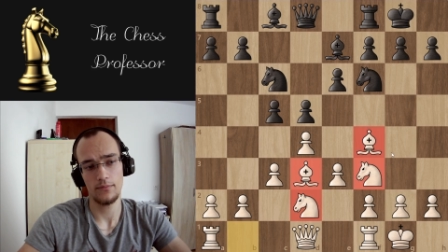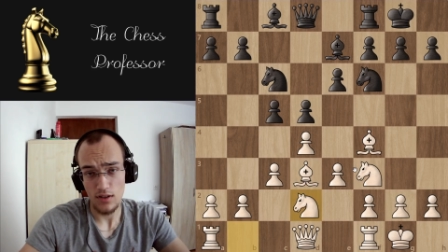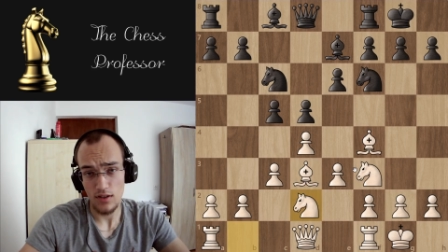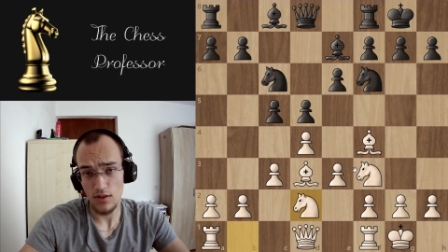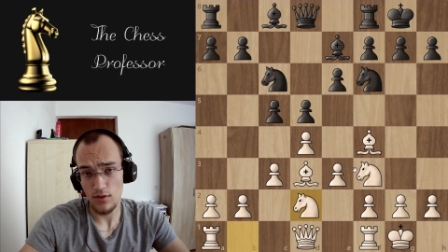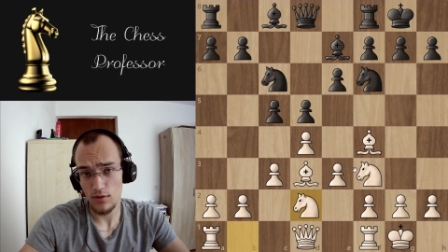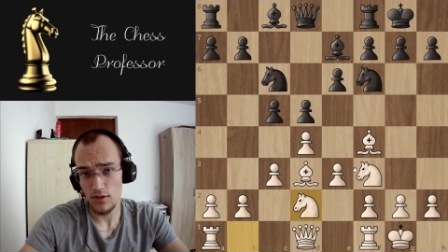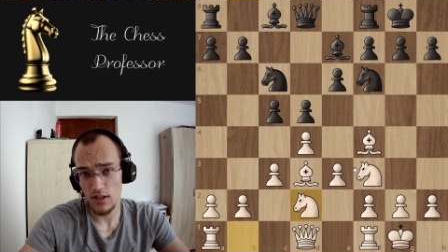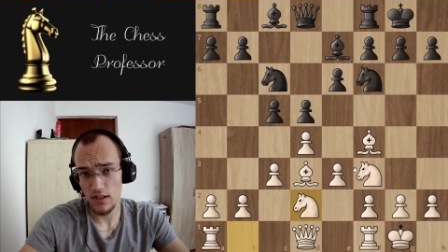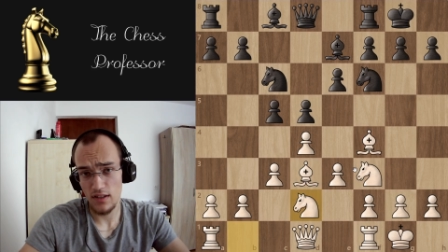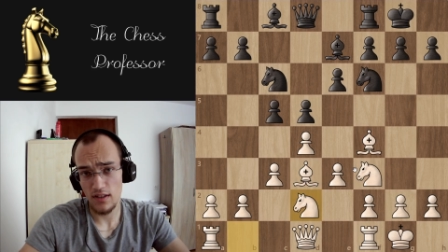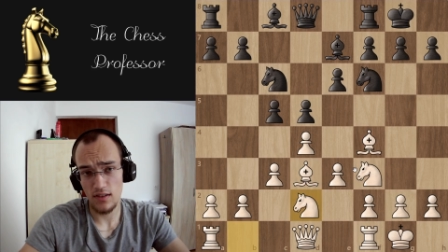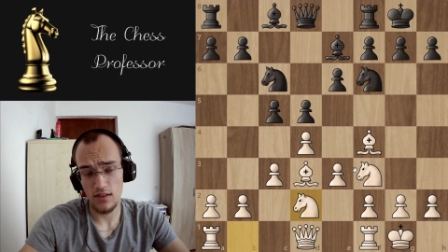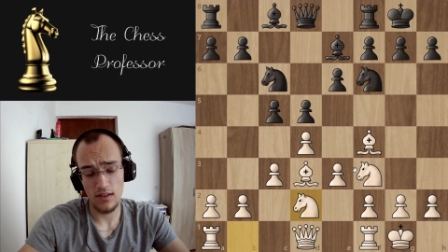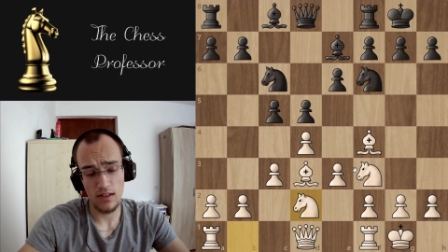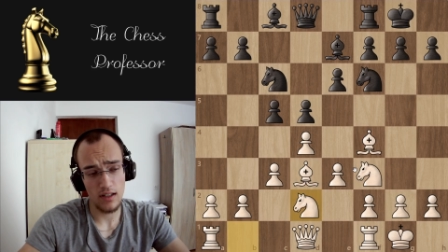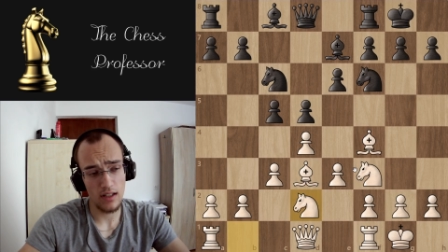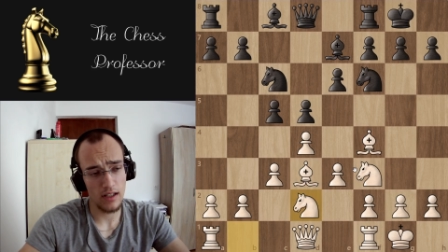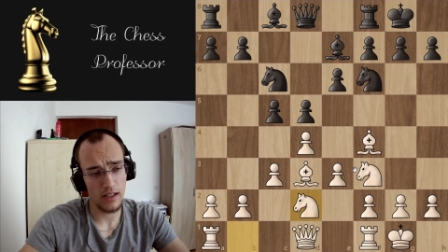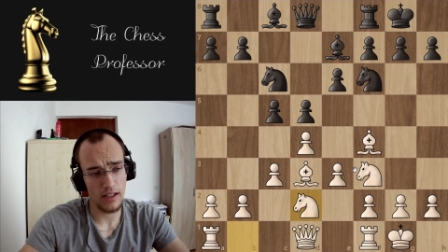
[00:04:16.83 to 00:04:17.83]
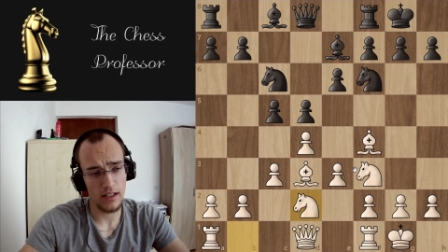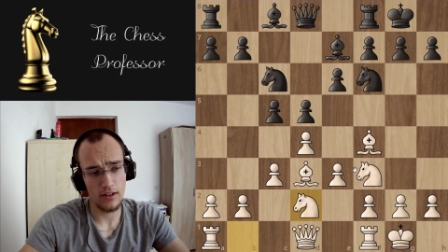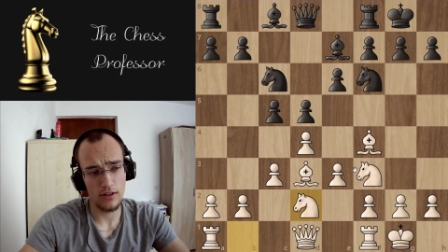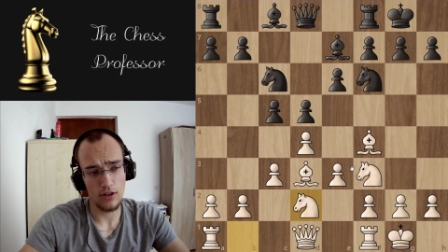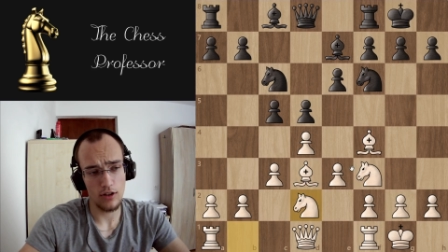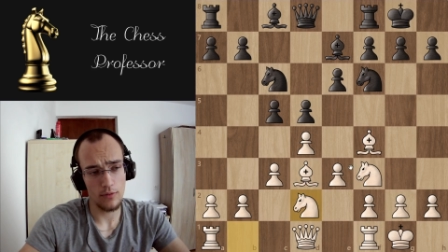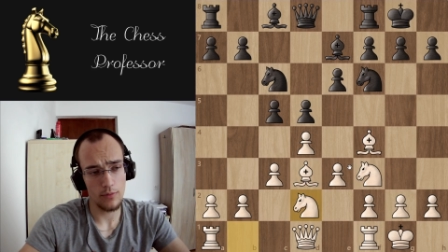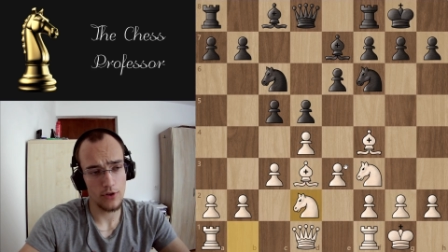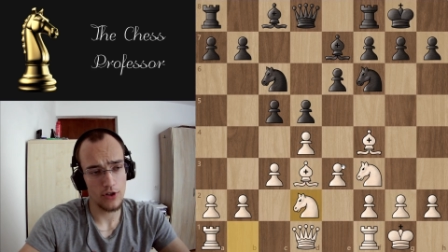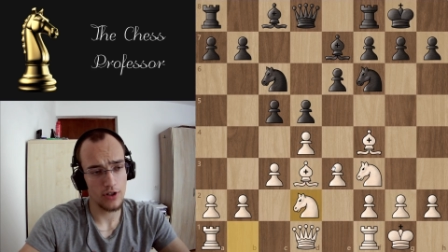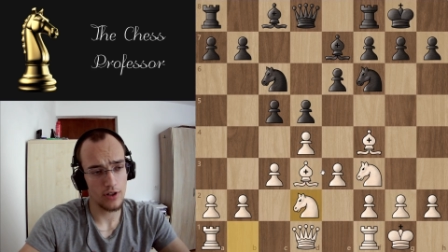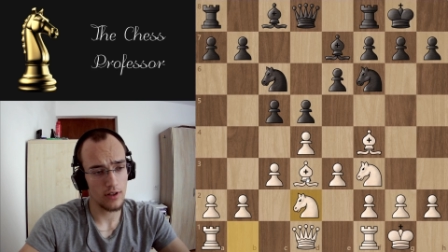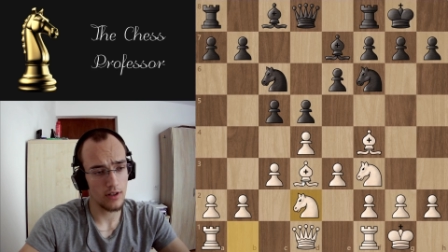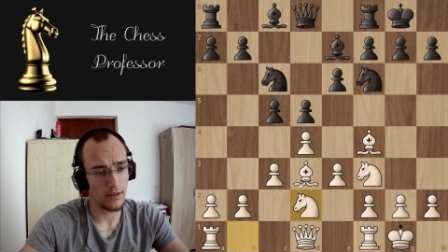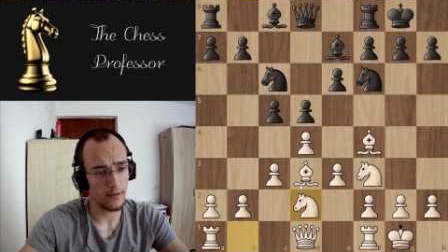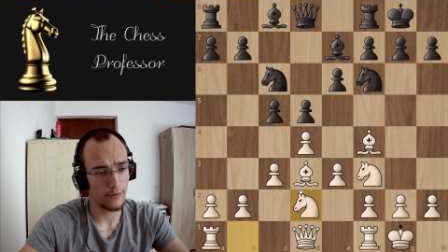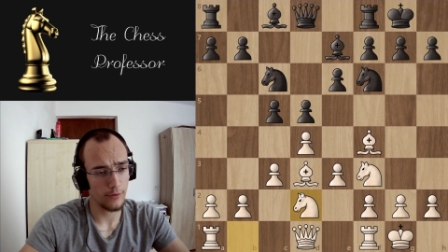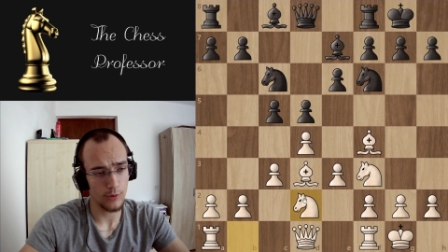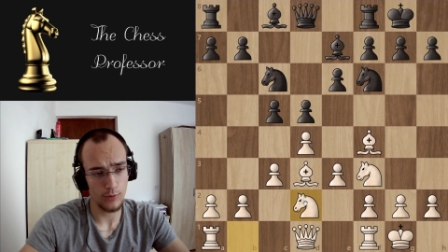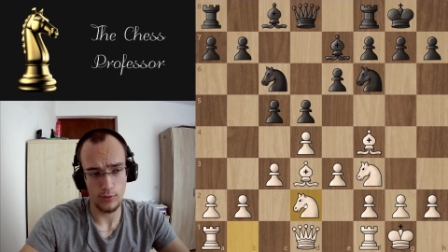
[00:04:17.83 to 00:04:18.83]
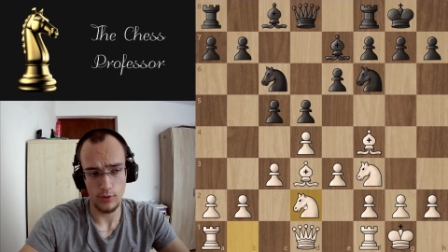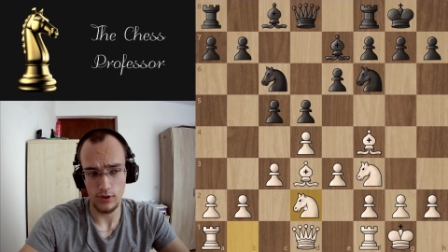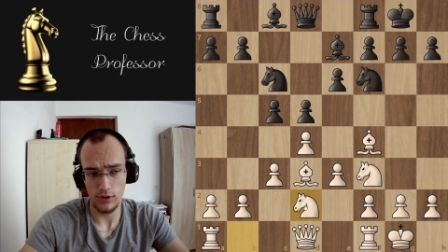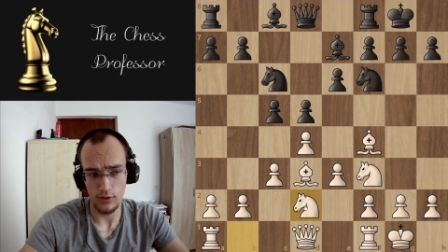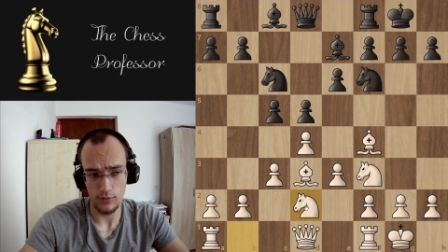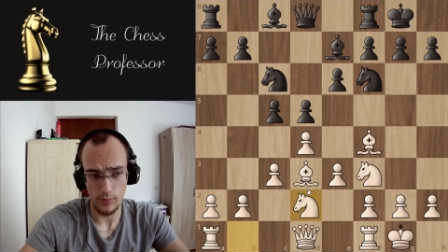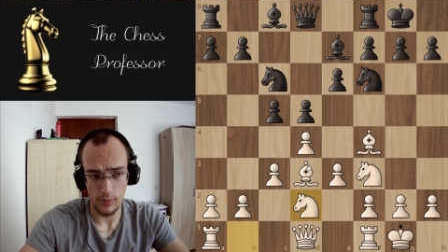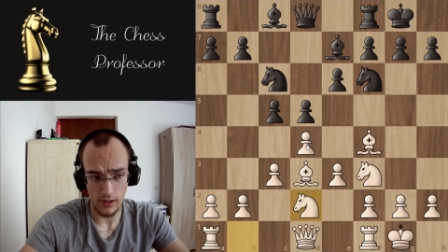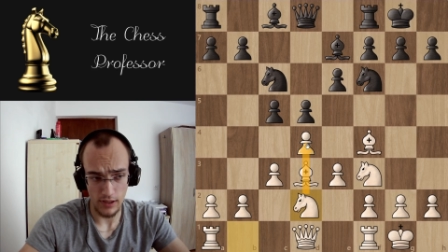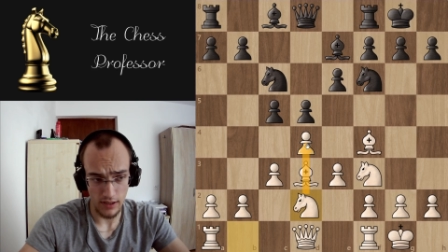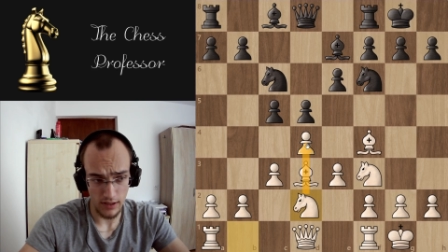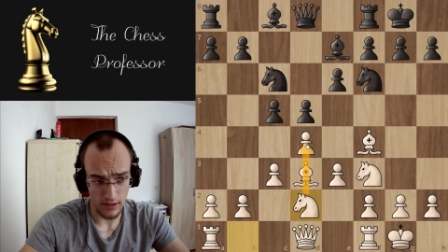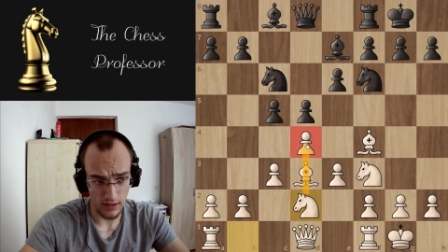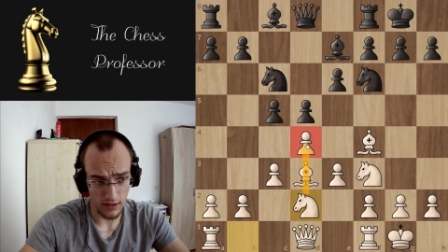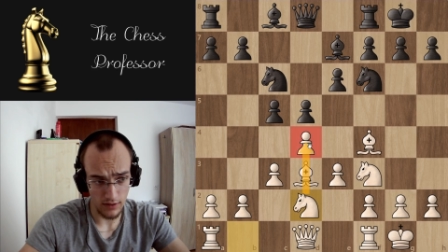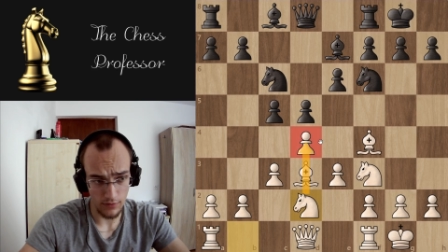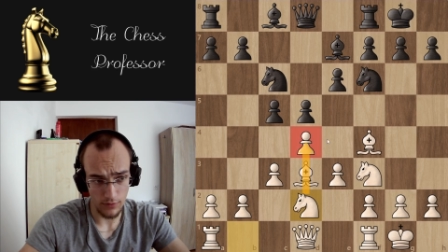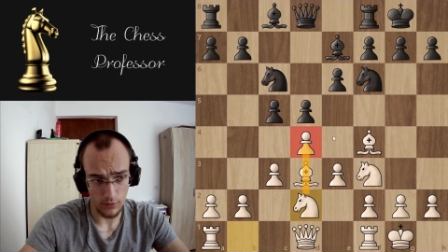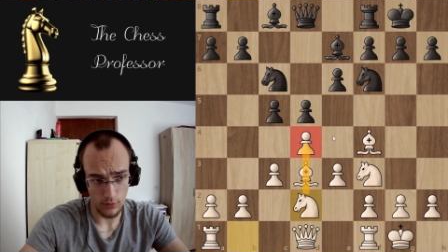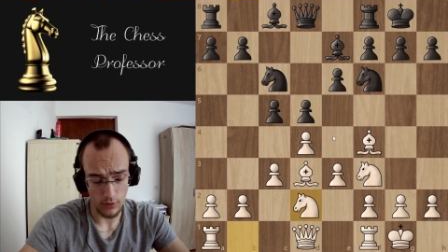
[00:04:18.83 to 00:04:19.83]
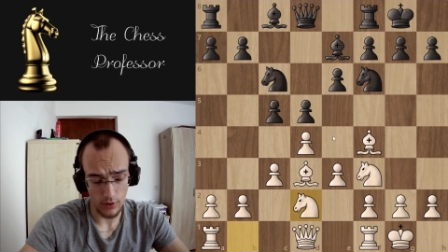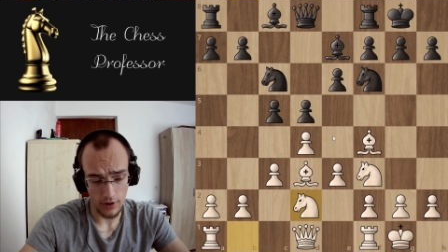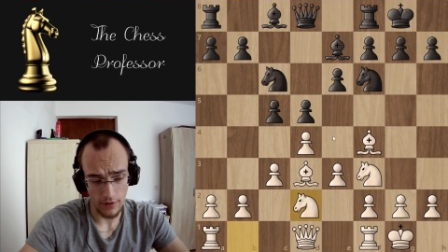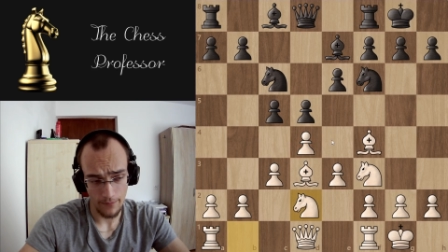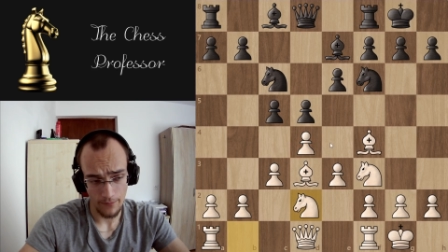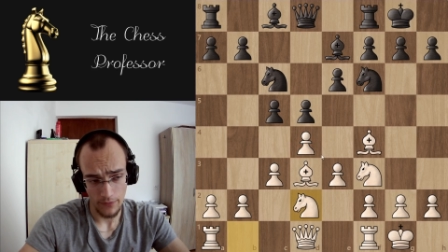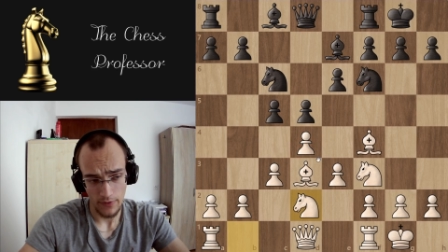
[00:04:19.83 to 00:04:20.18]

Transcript: So this is a great option if you want to play D four,